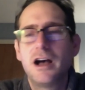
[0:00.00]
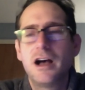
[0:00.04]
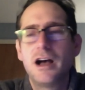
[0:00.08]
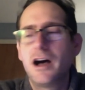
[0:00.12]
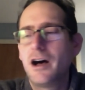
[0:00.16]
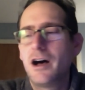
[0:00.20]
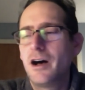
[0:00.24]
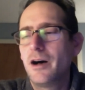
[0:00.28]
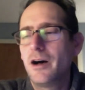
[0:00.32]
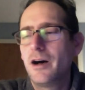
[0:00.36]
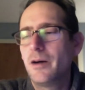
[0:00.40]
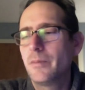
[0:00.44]

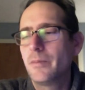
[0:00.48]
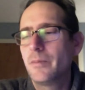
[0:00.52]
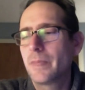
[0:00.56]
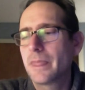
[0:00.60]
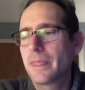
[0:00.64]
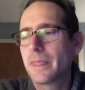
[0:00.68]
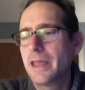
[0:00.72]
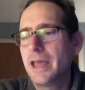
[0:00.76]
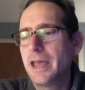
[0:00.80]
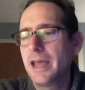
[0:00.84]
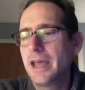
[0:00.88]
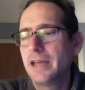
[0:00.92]

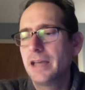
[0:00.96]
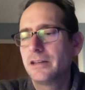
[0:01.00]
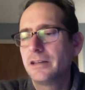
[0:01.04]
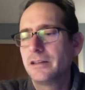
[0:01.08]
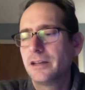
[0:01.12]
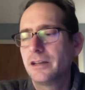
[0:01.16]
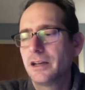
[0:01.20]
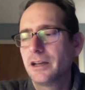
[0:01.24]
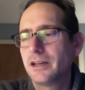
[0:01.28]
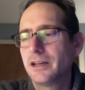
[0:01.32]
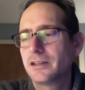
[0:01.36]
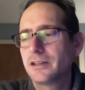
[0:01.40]
Um,
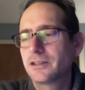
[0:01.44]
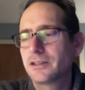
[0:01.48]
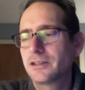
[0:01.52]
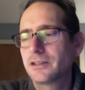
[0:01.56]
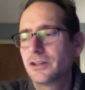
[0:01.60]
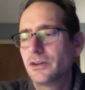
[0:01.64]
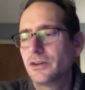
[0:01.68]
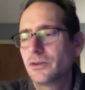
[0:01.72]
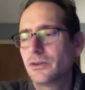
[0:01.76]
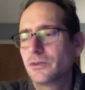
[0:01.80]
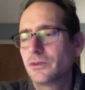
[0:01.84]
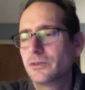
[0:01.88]
and uh,
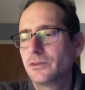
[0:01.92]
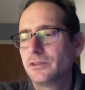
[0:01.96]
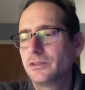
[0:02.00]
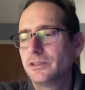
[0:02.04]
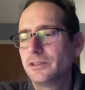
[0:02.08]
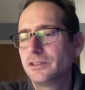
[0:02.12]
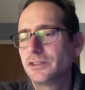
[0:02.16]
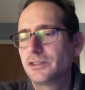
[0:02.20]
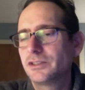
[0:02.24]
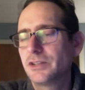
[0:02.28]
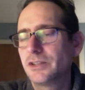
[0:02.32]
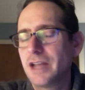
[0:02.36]
so
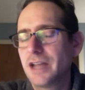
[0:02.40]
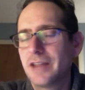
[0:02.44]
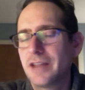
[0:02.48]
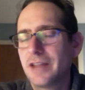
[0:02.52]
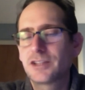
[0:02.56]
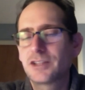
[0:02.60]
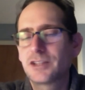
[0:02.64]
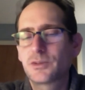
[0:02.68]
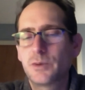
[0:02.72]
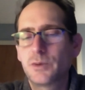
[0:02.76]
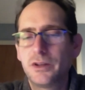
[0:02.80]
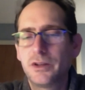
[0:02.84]
so yeah,
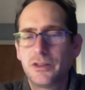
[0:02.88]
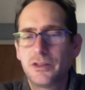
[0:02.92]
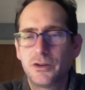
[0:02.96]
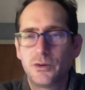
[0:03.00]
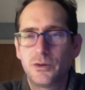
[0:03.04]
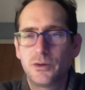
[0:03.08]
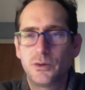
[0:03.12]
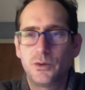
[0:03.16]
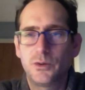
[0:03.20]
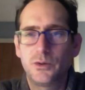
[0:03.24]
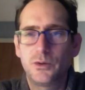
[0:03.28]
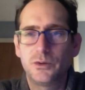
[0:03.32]
that's one of the
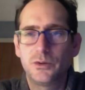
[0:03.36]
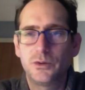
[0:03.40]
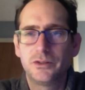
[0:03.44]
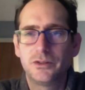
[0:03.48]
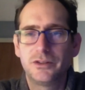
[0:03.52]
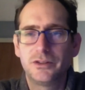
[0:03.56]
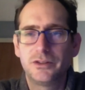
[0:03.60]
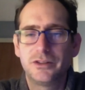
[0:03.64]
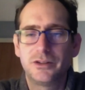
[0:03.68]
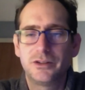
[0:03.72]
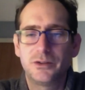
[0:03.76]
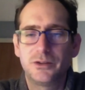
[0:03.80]
old
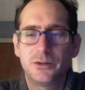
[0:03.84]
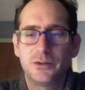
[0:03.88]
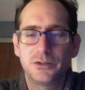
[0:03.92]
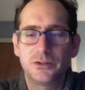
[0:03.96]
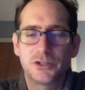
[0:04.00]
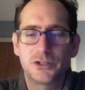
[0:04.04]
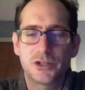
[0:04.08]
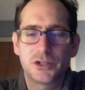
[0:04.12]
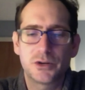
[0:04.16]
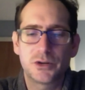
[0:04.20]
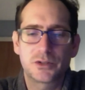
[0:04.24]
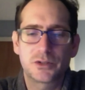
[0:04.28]
the
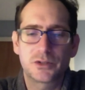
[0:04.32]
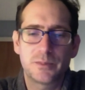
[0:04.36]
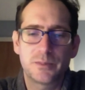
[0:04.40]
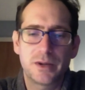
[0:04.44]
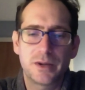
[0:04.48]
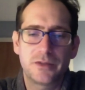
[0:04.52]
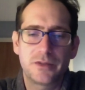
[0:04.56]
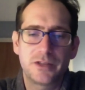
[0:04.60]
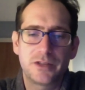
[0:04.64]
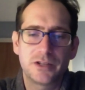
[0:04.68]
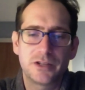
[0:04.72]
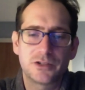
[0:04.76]
old jokes
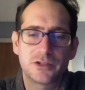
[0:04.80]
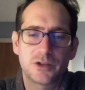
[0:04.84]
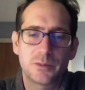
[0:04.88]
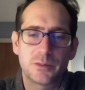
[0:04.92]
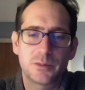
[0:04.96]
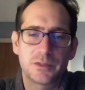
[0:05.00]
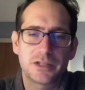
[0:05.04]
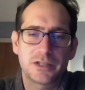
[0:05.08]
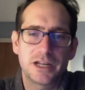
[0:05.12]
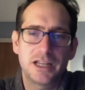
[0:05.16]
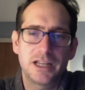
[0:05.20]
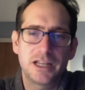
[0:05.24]
about the
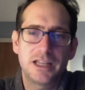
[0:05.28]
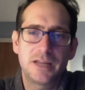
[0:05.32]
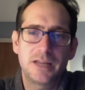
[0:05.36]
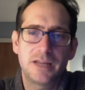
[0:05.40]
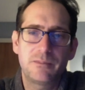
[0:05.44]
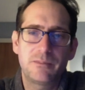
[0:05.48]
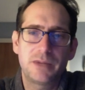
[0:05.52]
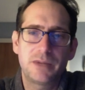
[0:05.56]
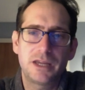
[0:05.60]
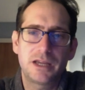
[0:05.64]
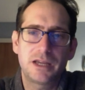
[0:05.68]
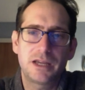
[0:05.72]
Esopus: anything
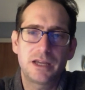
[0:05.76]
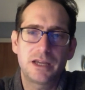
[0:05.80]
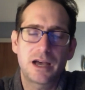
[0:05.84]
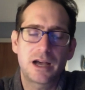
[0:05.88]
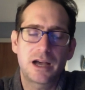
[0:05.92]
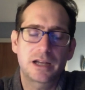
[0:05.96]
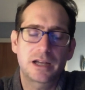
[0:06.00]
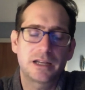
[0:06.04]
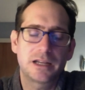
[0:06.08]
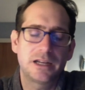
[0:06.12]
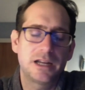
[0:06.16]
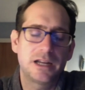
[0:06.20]

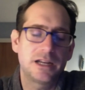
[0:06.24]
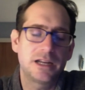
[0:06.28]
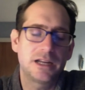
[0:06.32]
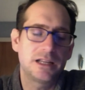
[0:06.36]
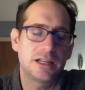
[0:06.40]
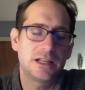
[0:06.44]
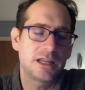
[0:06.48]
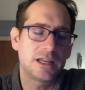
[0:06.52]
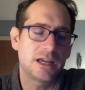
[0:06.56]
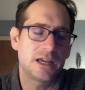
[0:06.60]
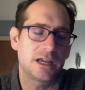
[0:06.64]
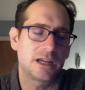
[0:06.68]
peacock and
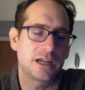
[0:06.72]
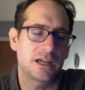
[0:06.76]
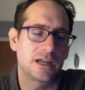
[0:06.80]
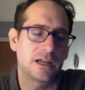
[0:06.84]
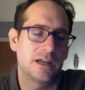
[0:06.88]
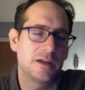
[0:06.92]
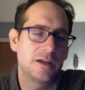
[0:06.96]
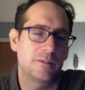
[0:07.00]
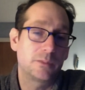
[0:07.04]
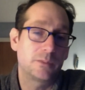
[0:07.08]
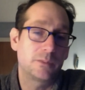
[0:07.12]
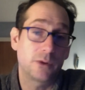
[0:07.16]
anything
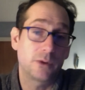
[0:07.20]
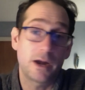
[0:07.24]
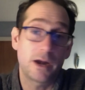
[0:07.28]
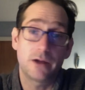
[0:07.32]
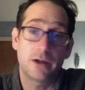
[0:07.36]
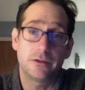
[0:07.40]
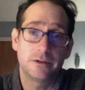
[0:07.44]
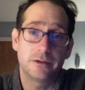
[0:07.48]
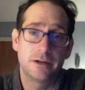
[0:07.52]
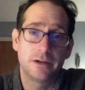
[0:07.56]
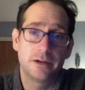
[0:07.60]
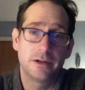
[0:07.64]

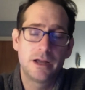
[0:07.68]
brown.